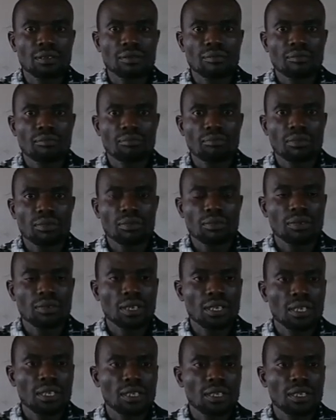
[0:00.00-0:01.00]
quickly
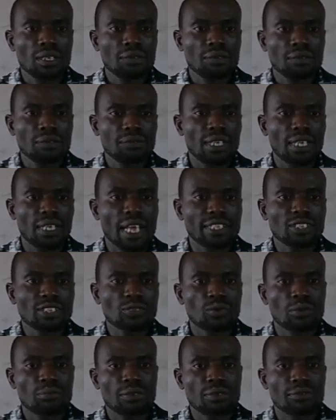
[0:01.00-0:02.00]
give you the last one
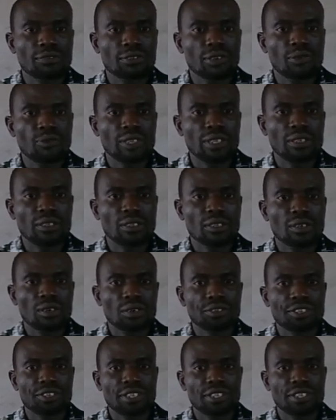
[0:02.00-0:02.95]
before we continue.